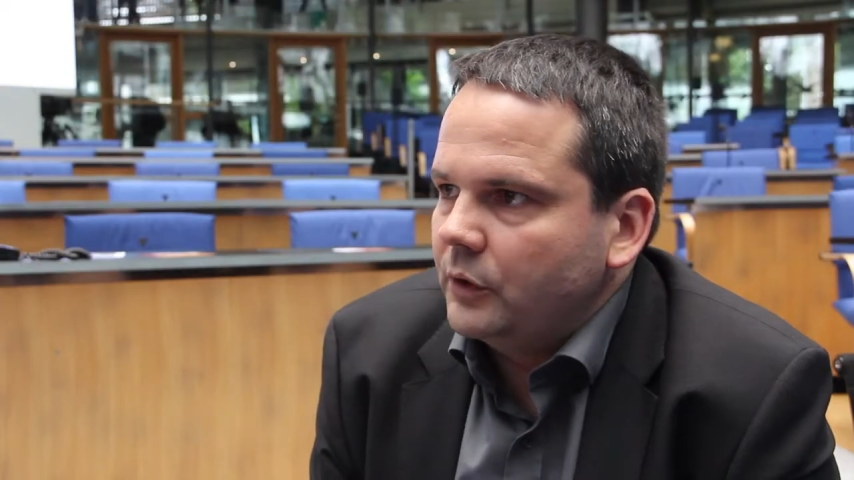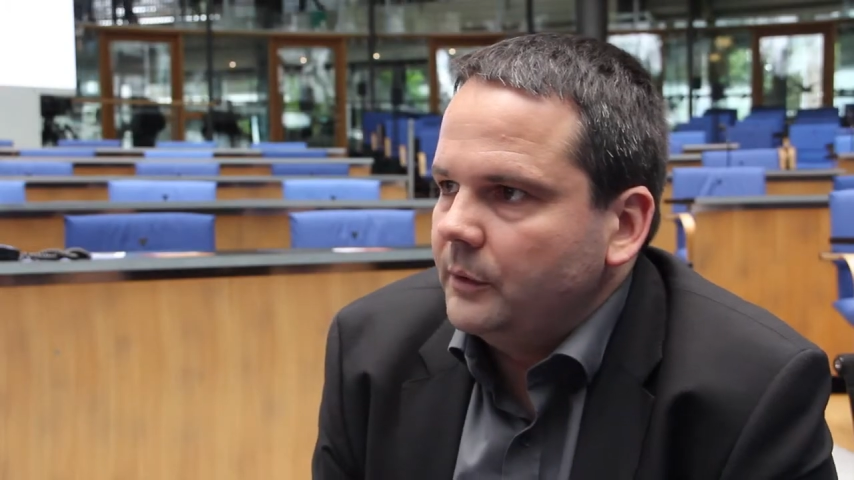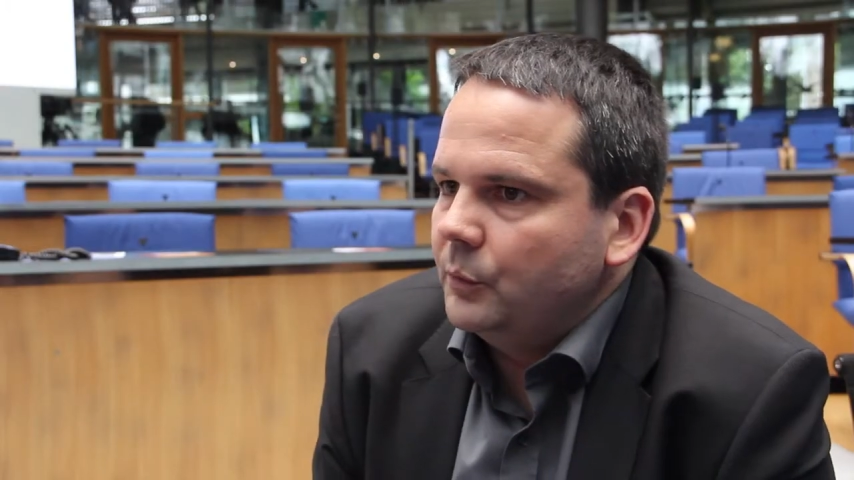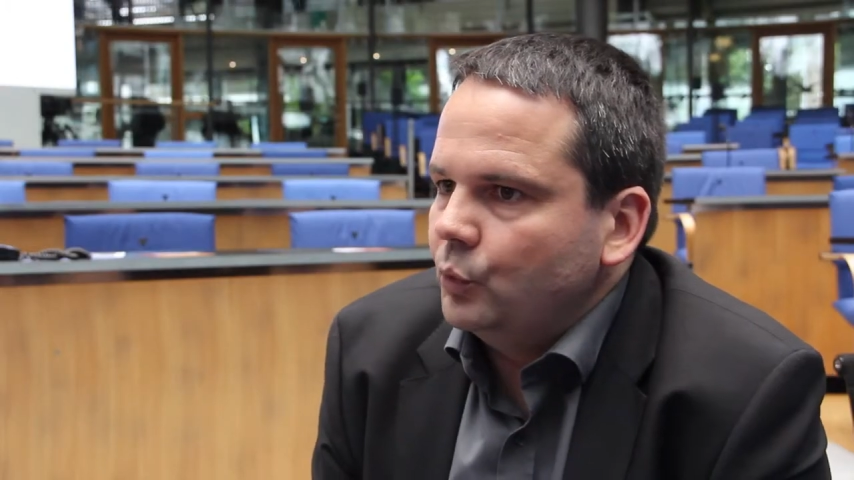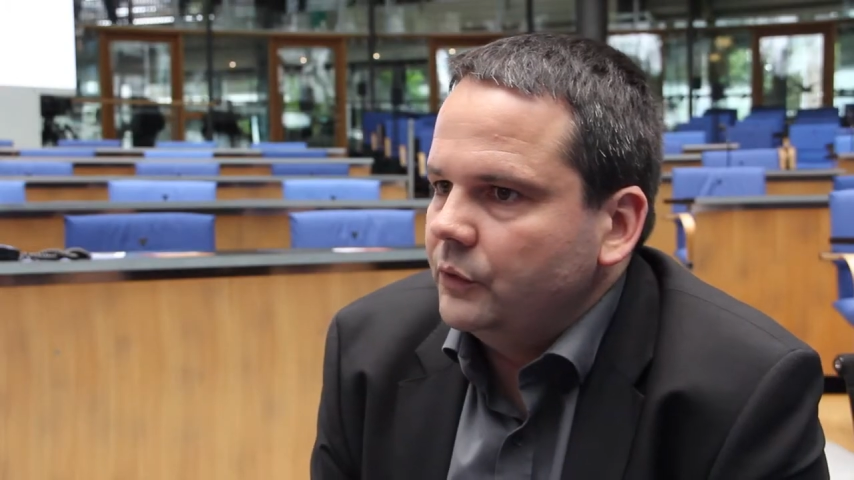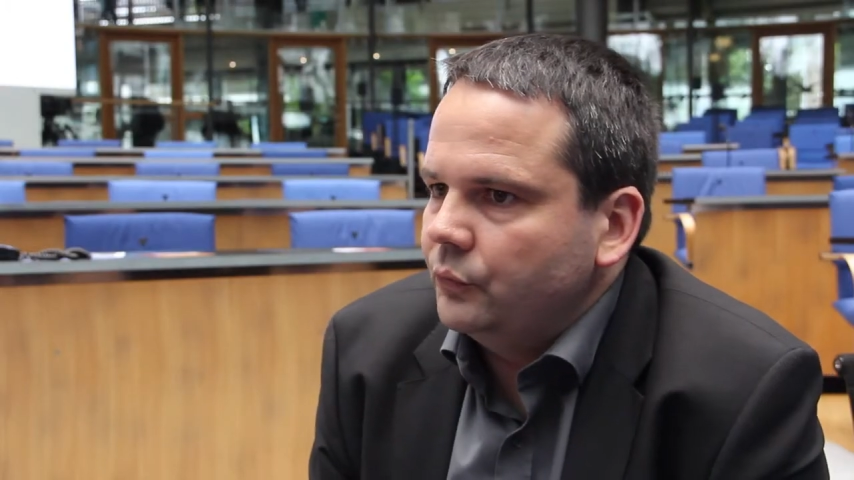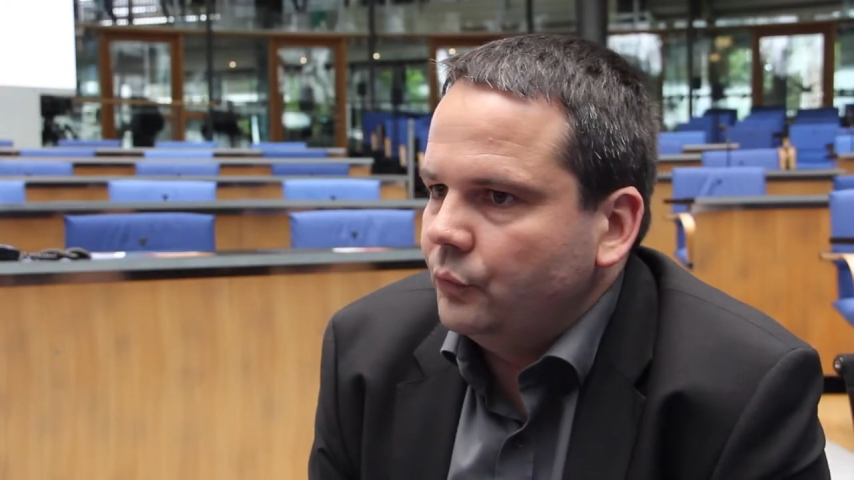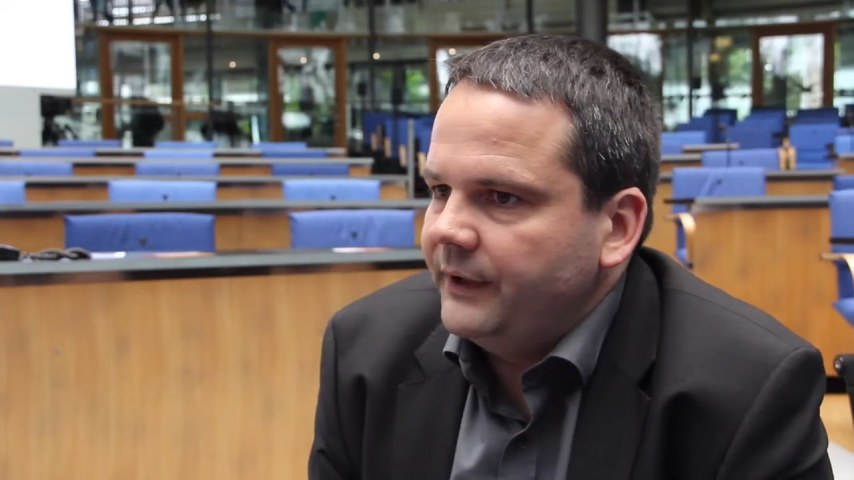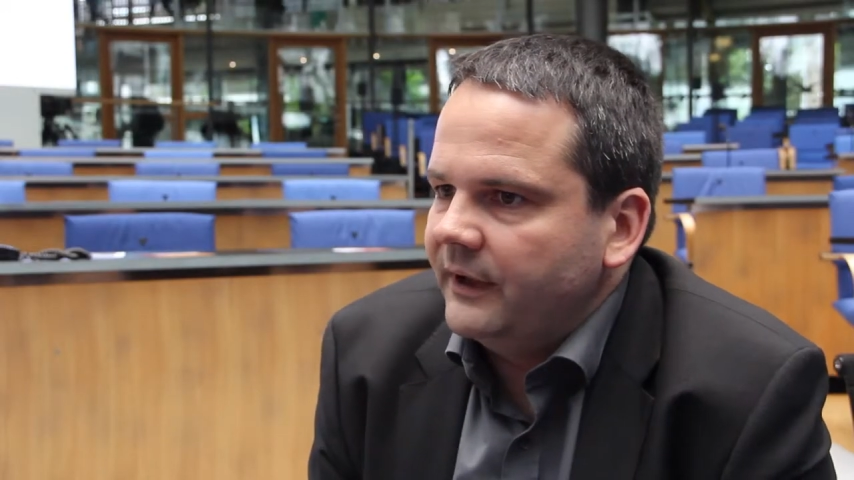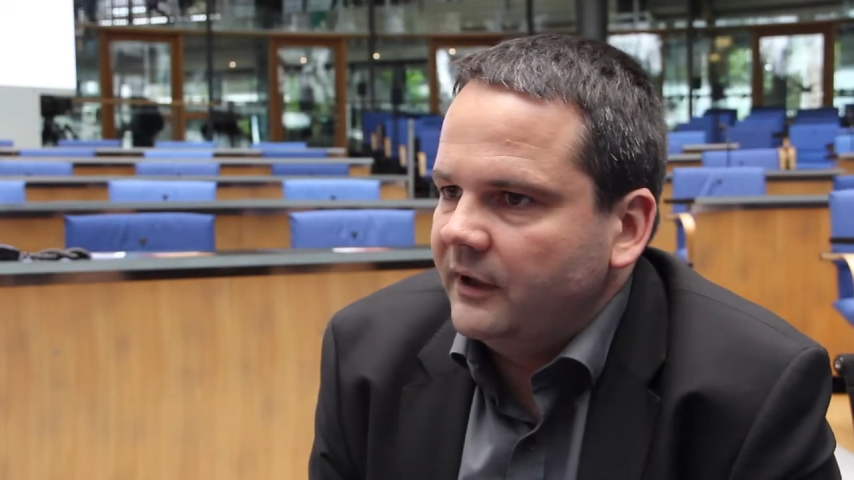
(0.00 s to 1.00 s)
problem with
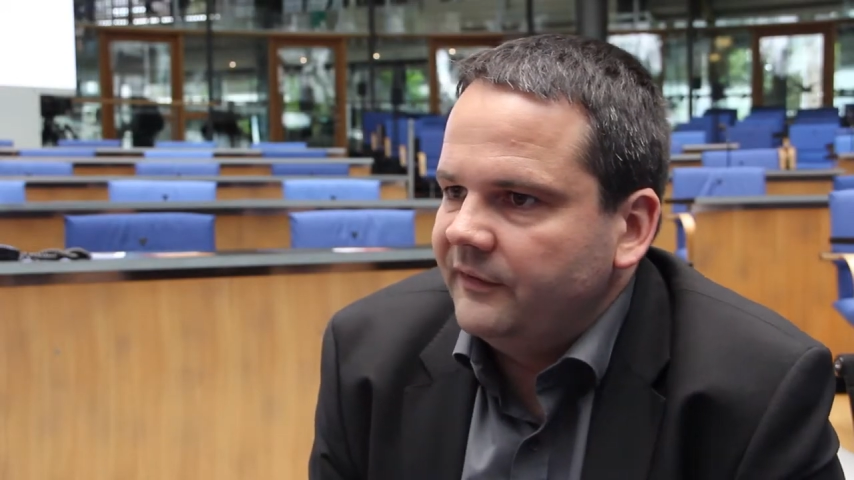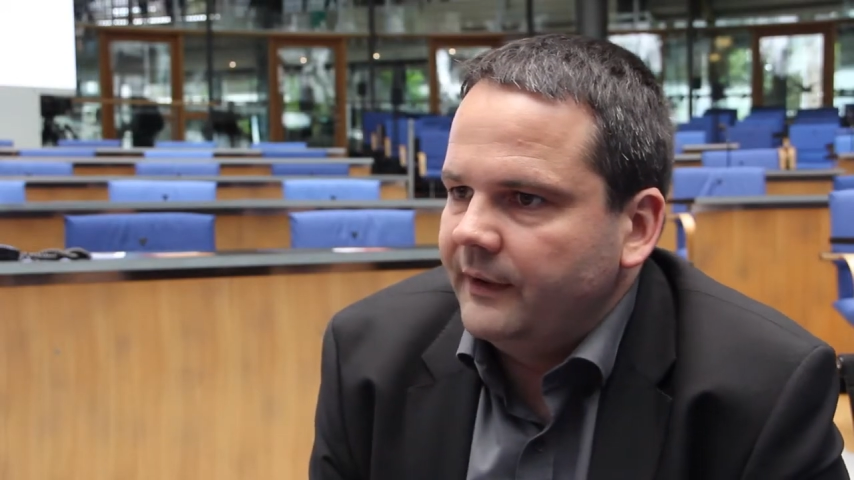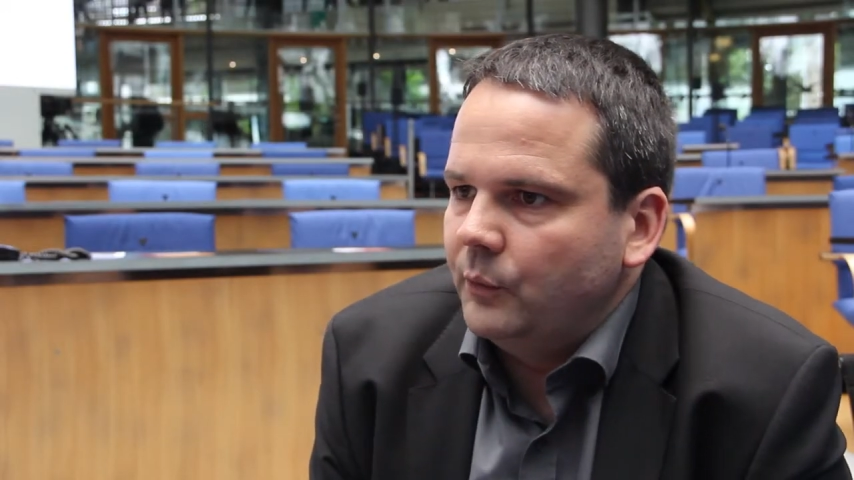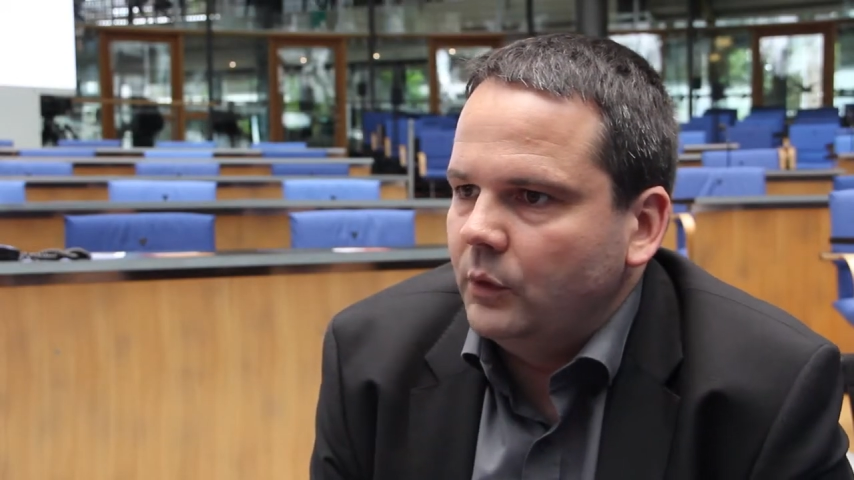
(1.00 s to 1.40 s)
free Hi-Fi